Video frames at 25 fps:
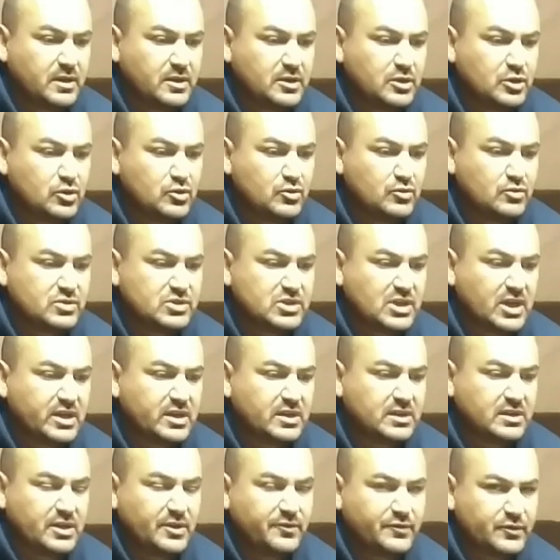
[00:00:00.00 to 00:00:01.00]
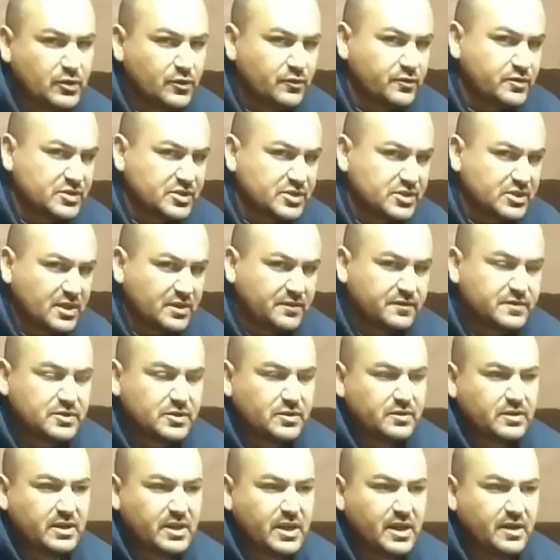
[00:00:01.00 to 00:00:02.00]
use kind of leftover stuff.
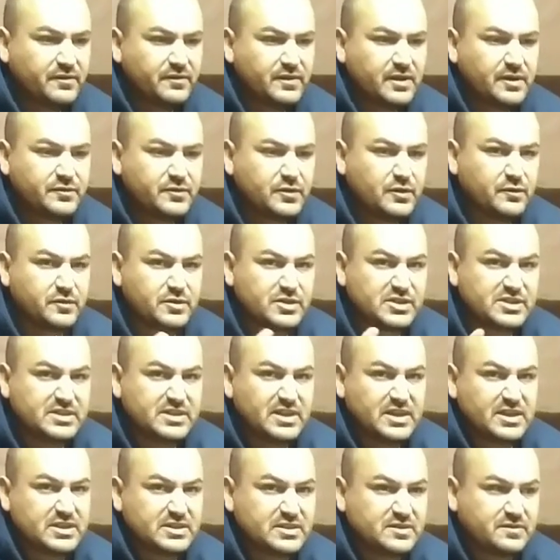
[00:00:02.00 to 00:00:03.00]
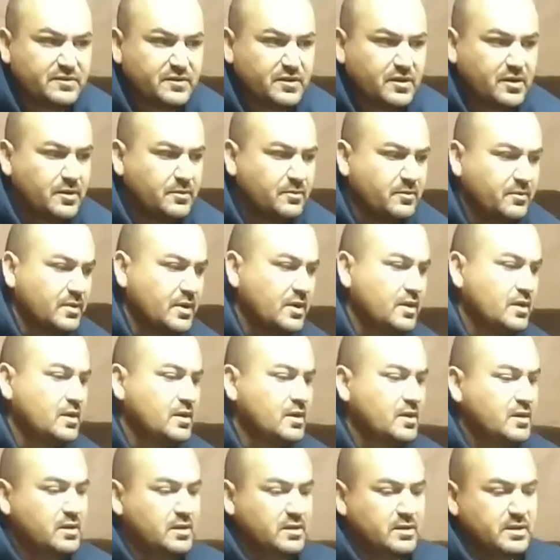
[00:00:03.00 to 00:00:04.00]
So they have leftover sticks from,
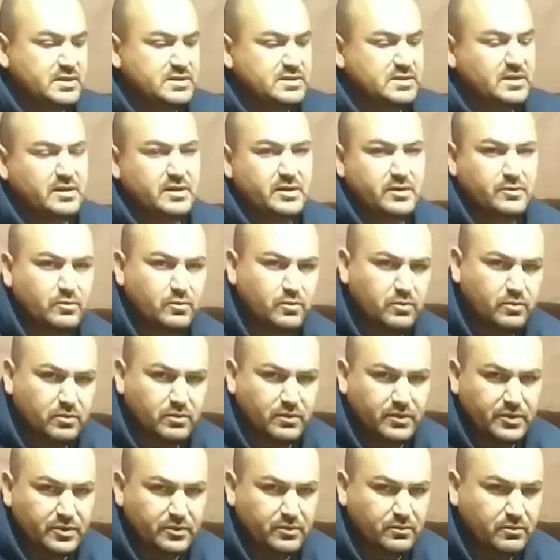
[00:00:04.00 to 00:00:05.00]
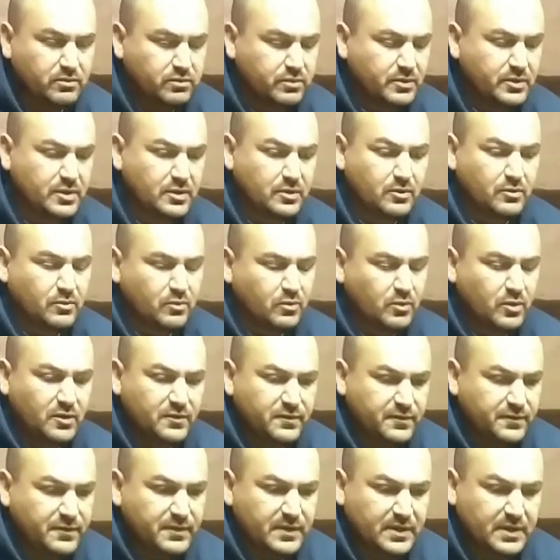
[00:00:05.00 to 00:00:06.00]
let's say, their lone
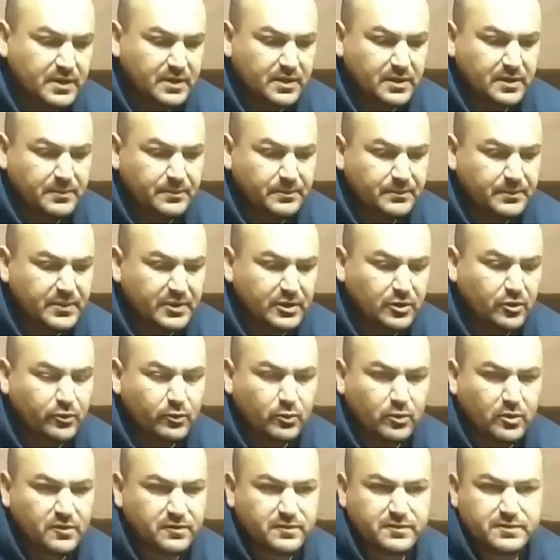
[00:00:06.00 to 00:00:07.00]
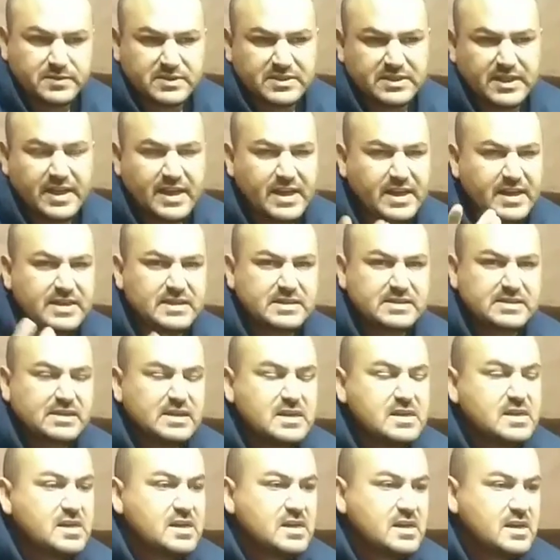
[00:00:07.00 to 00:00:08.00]
wolf stands,
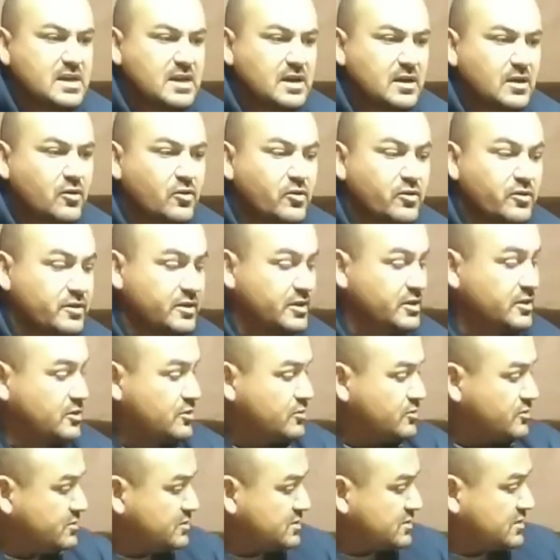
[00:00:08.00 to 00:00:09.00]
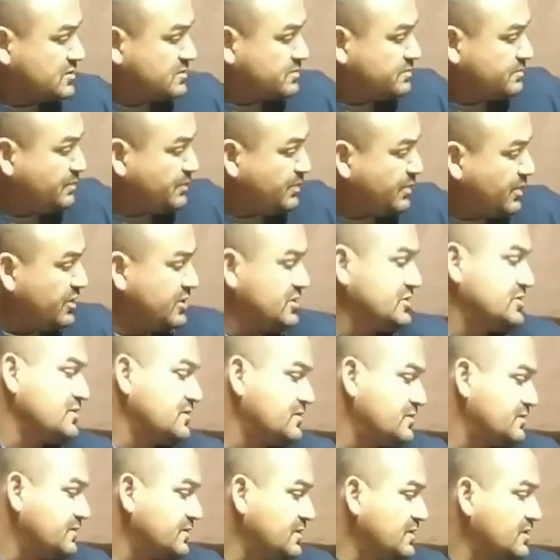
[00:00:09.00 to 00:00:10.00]
or they use parts
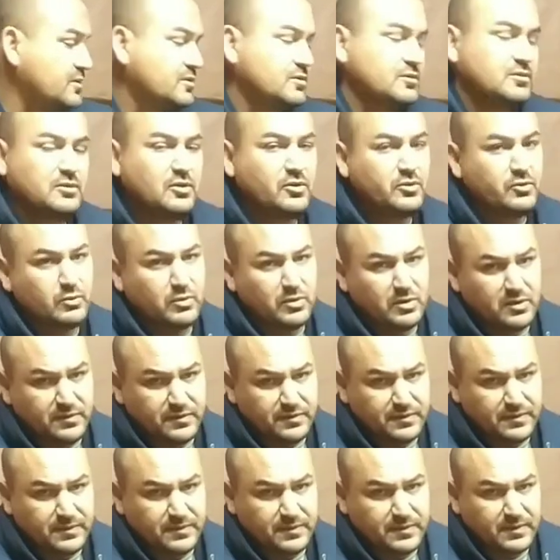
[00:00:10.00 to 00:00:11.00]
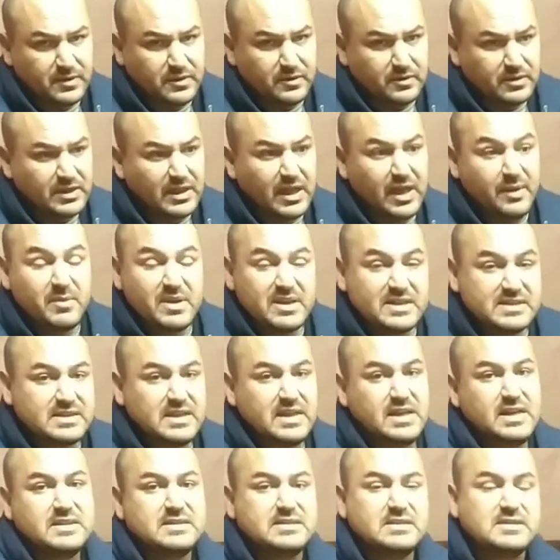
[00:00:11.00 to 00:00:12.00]
of their lone wolf, climbing
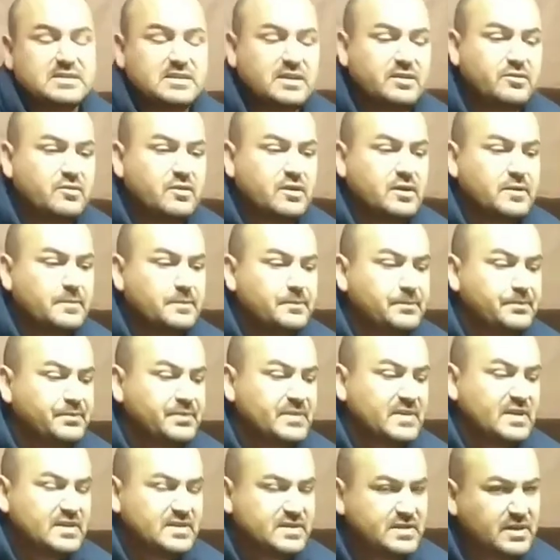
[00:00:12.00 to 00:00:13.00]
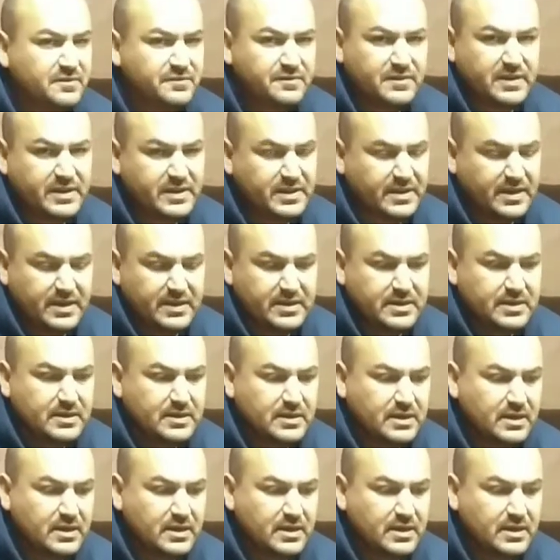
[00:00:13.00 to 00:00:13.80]
stands, etc. Stuff like that.